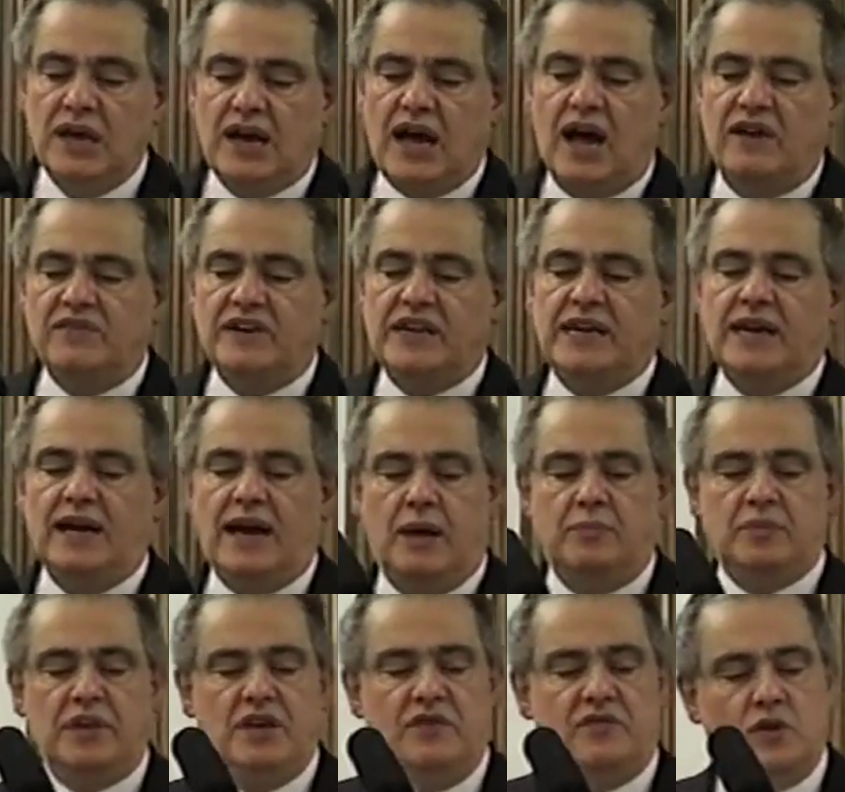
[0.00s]
covering
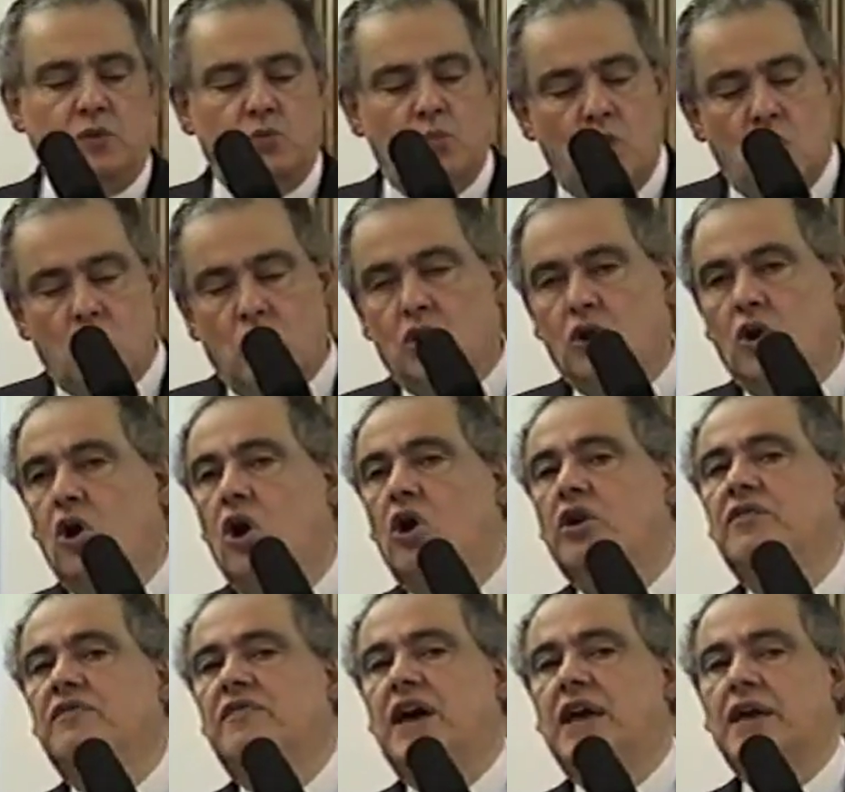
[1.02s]
up even more
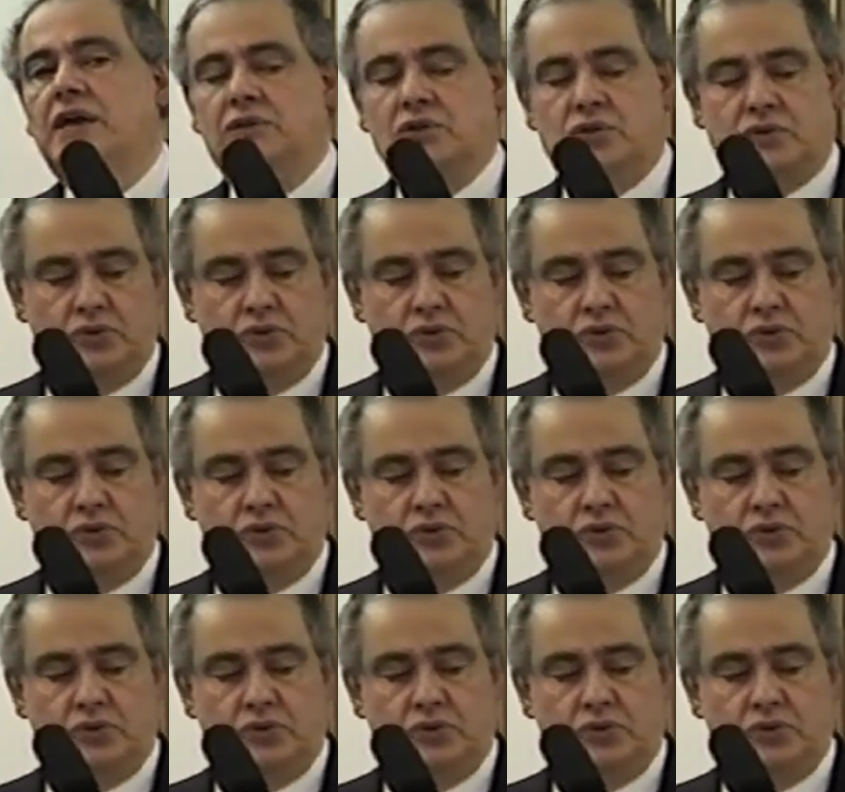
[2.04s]
horrifying